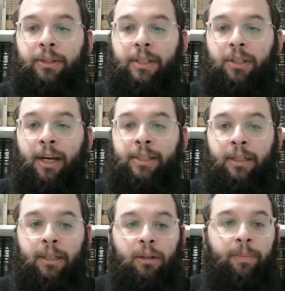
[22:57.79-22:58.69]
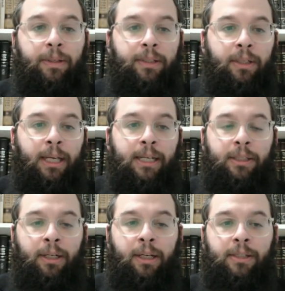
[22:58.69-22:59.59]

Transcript: So this ties in a little bit to yesterday.